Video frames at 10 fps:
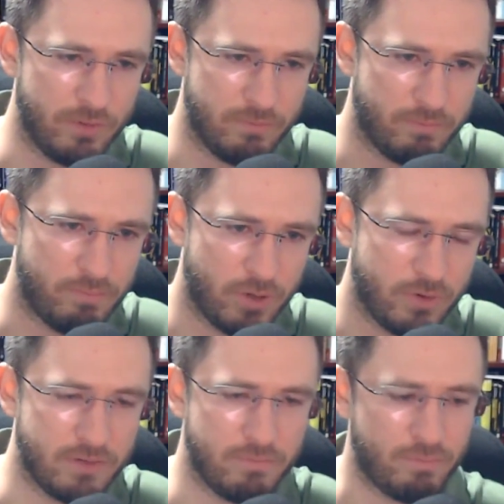and
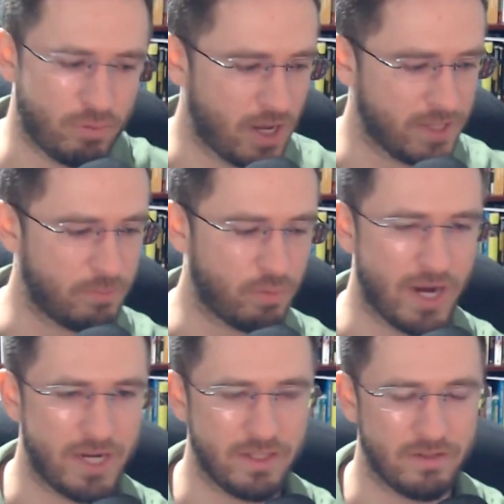poke and prod the
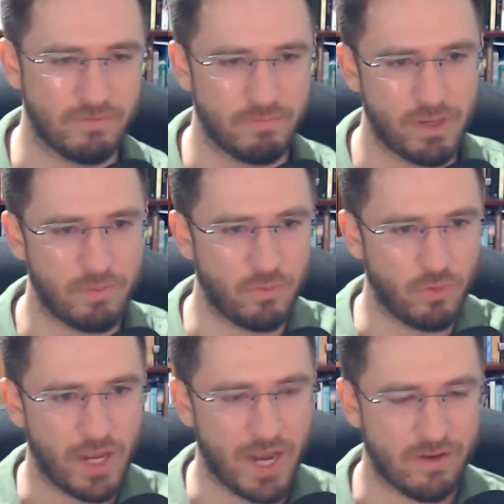brain and people
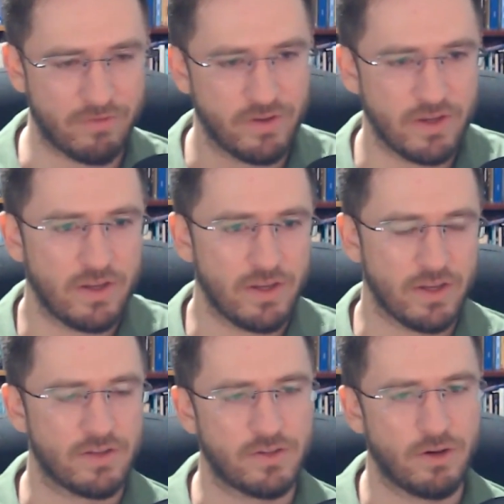will have
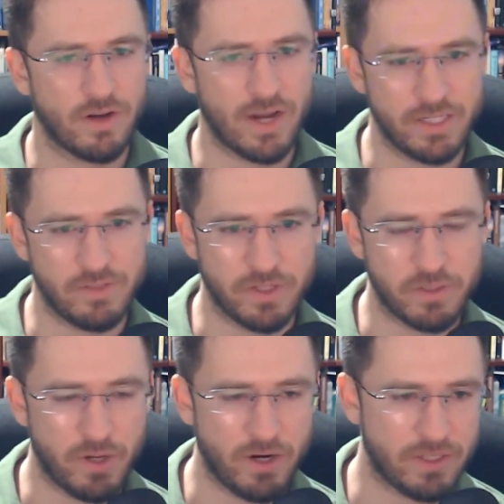certain kinds of
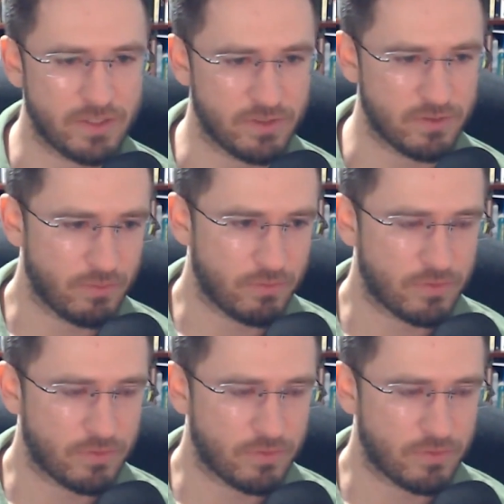experiences.